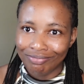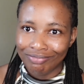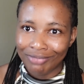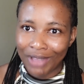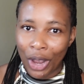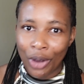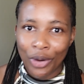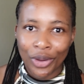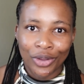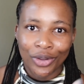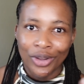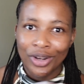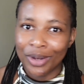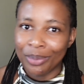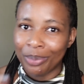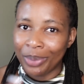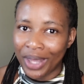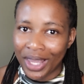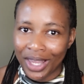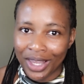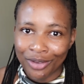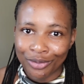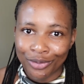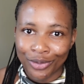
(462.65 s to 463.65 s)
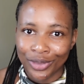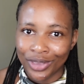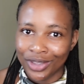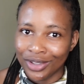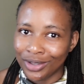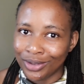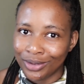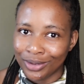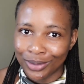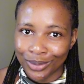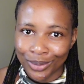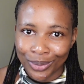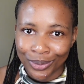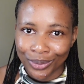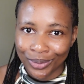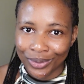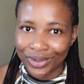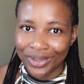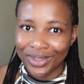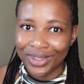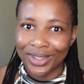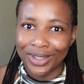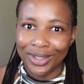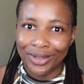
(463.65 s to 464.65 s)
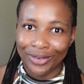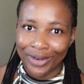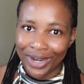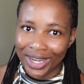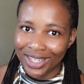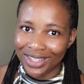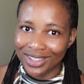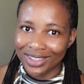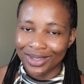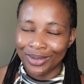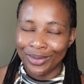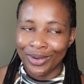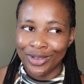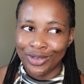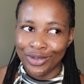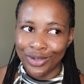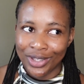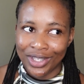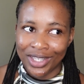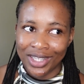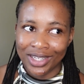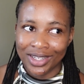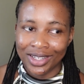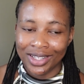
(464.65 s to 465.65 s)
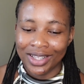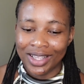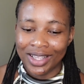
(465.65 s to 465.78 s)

How are you going to pay for this school, right? Once you're here,